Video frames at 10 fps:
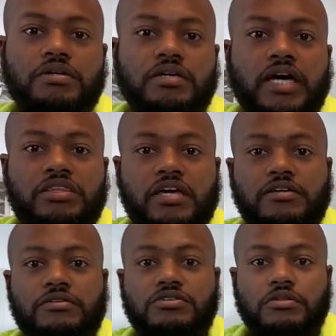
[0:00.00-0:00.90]
I think
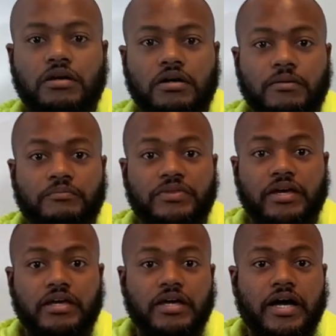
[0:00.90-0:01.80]

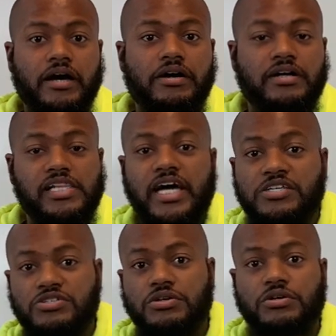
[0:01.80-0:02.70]
clients should